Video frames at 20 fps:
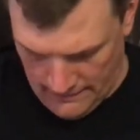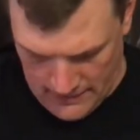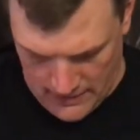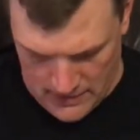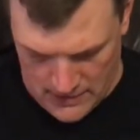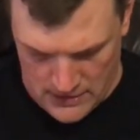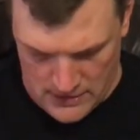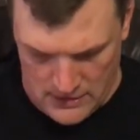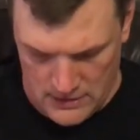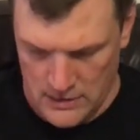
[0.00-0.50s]

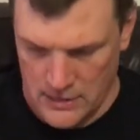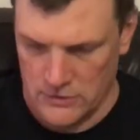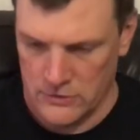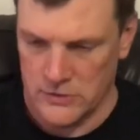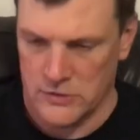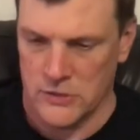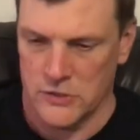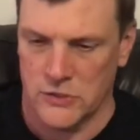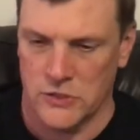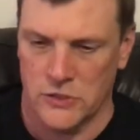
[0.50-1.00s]
And there
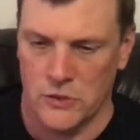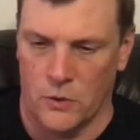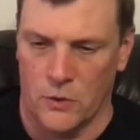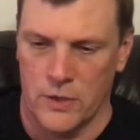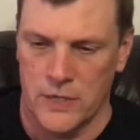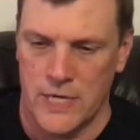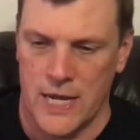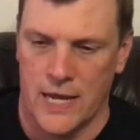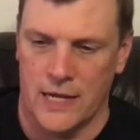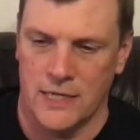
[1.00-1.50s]
is a
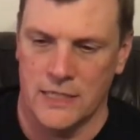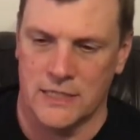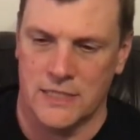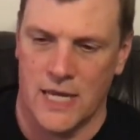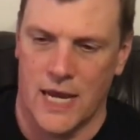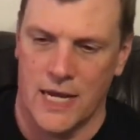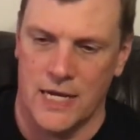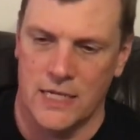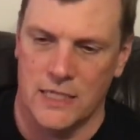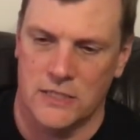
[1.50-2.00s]
sword down
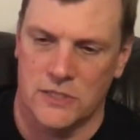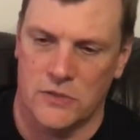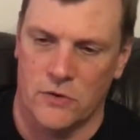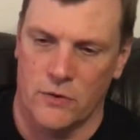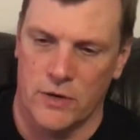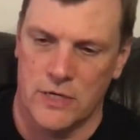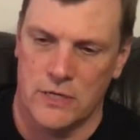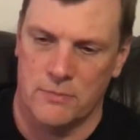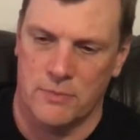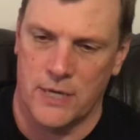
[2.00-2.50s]
inside. It's
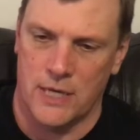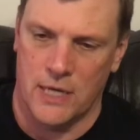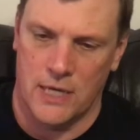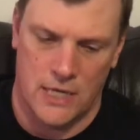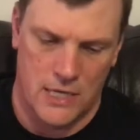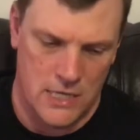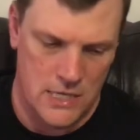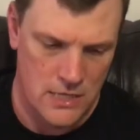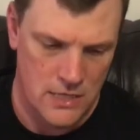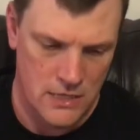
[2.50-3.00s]
going to
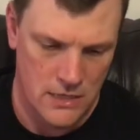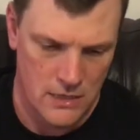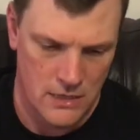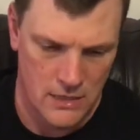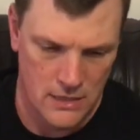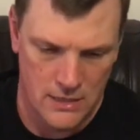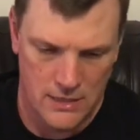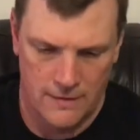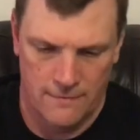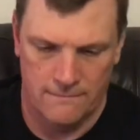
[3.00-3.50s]
be
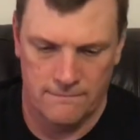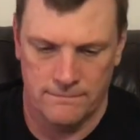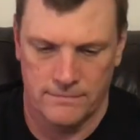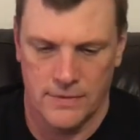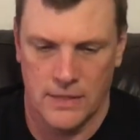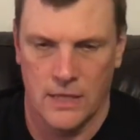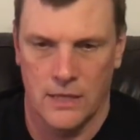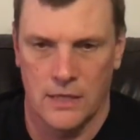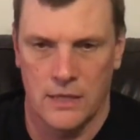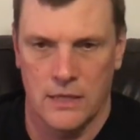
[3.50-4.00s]

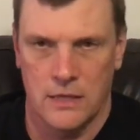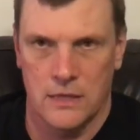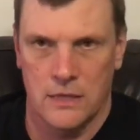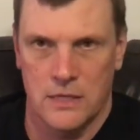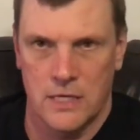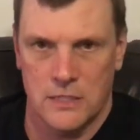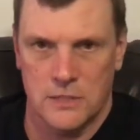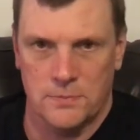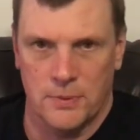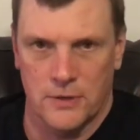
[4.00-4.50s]

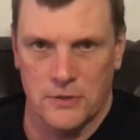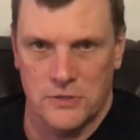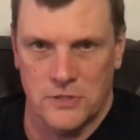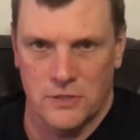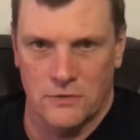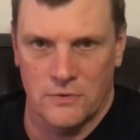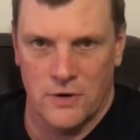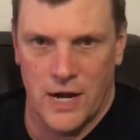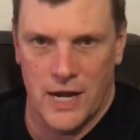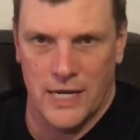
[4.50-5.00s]
this
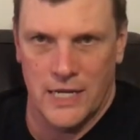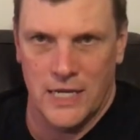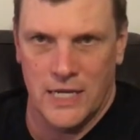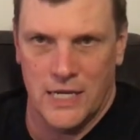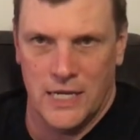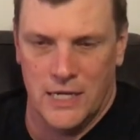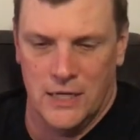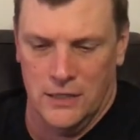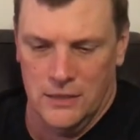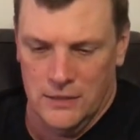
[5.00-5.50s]
person right
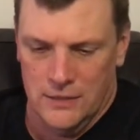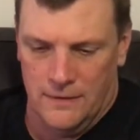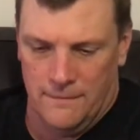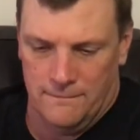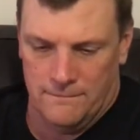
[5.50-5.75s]
here.